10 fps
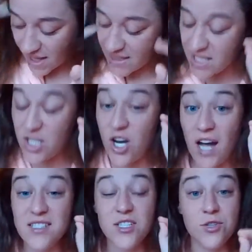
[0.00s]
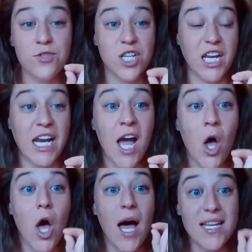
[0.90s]
the Constitution
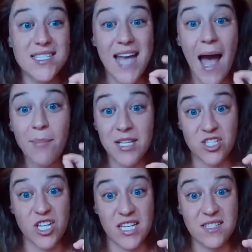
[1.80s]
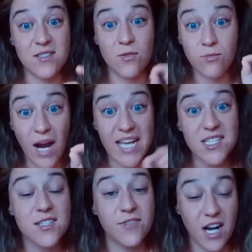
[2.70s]
establishes
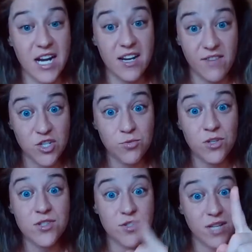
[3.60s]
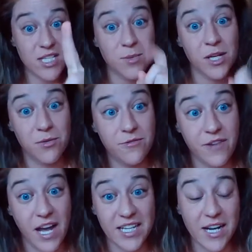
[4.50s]
rights for individuals. So that's where you would
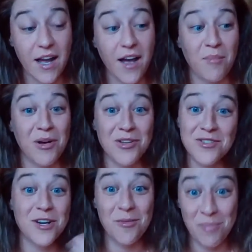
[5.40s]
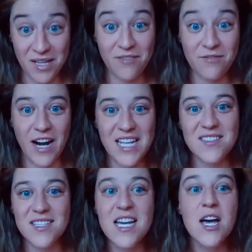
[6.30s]
find also your Bill of
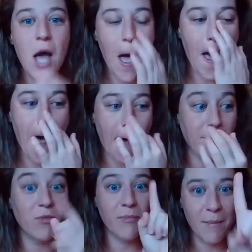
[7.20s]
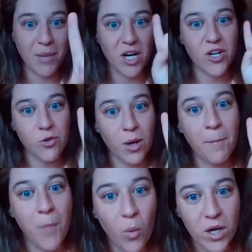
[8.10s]
Rights. Remember, you are
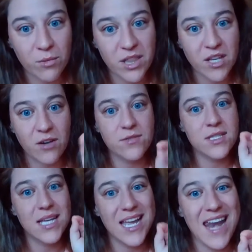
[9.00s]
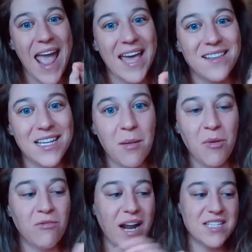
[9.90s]
born with those
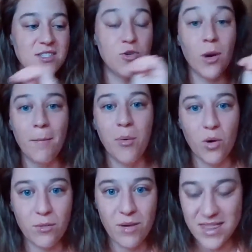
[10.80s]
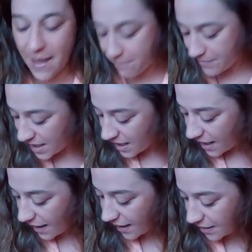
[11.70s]
inalienable rights. You are born with them.
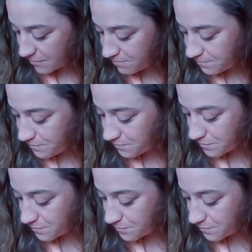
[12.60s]
And